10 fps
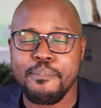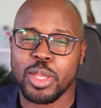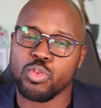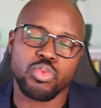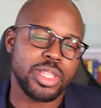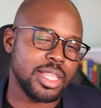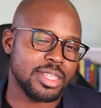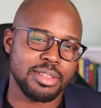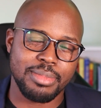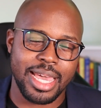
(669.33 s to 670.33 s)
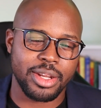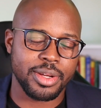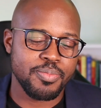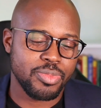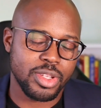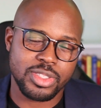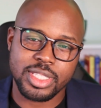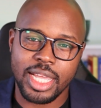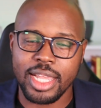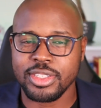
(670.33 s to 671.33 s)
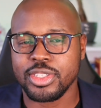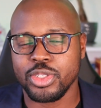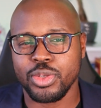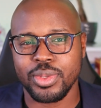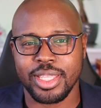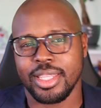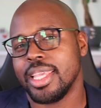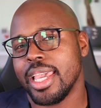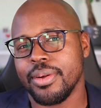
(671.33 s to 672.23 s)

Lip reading: It really doesn't matter. There's tons to do within the